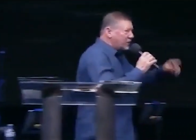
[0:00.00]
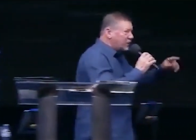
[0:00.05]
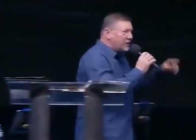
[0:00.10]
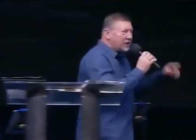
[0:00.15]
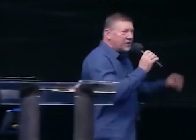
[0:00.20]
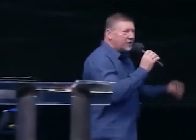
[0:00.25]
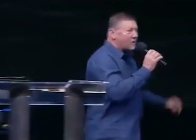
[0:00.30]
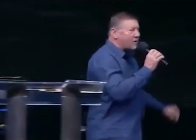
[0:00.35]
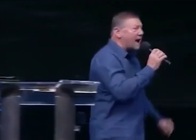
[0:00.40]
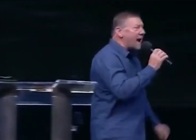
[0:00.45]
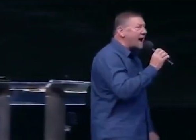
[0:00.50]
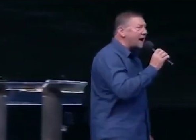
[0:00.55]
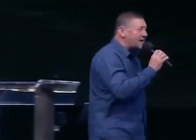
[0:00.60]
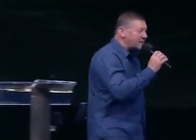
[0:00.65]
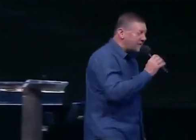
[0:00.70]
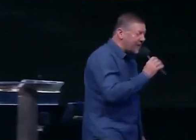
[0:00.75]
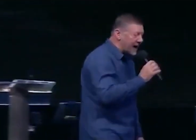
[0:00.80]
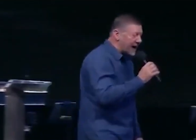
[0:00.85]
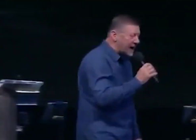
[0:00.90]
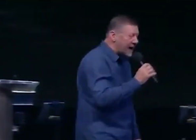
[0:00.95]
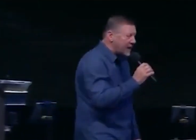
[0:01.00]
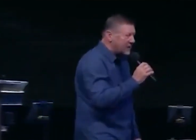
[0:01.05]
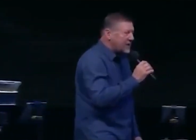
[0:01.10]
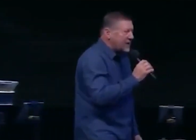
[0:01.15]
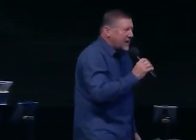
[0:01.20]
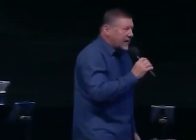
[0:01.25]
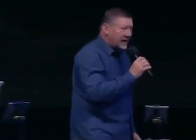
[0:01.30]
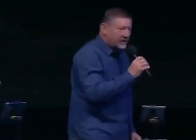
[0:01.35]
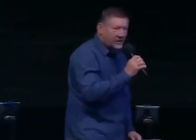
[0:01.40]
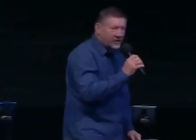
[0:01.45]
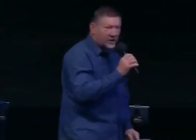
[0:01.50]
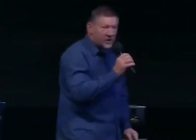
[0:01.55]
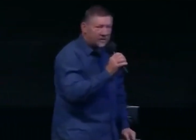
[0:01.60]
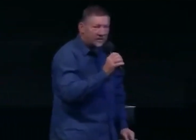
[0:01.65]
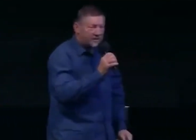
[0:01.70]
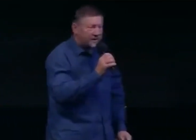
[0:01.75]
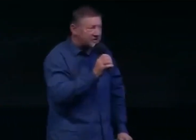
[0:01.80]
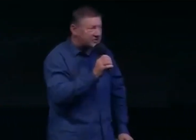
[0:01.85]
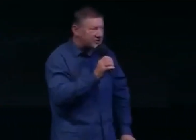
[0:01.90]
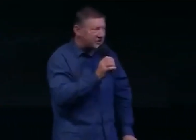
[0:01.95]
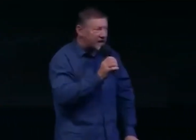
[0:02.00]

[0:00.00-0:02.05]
You need to write them down, and you need to